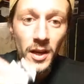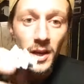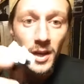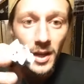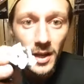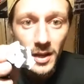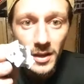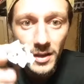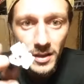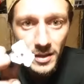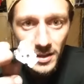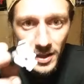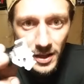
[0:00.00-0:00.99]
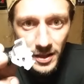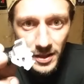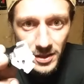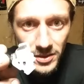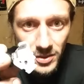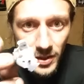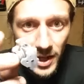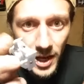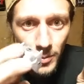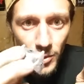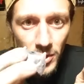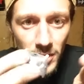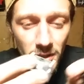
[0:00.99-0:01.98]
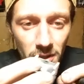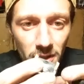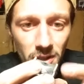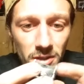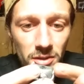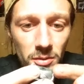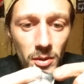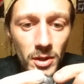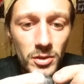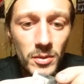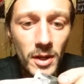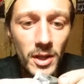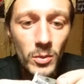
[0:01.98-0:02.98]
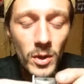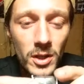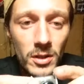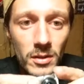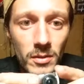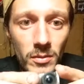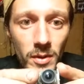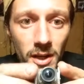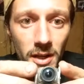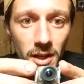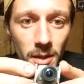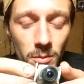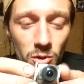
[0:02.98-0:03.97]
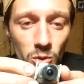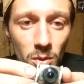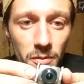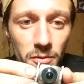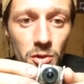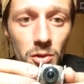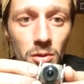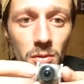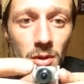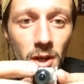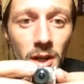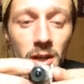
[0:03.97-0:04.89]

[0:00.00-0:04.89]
And yeah, here's your camera. It's a Rotorite Runcam Swift 2.